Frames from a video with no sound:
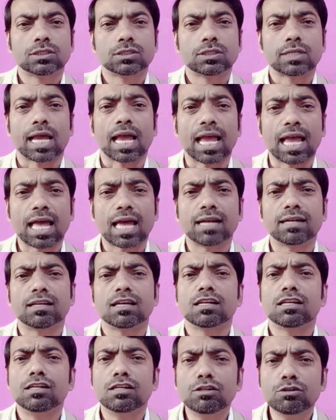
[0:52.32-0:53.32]
and
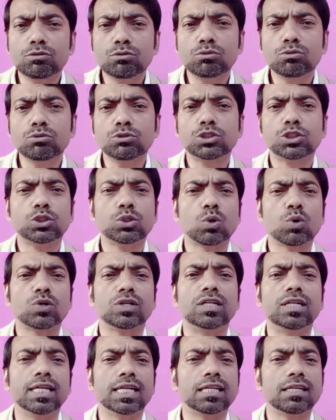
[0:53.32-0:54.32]
lose your
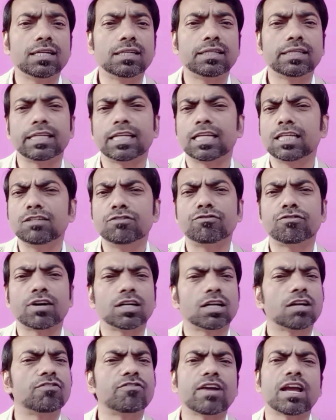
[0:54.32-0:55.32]
dignity in front
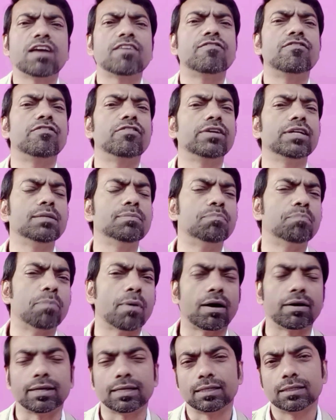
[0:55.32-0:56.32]
of
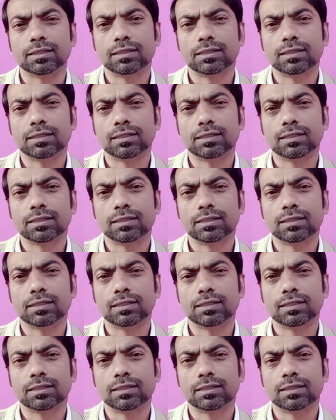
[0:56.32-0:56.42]
everybody.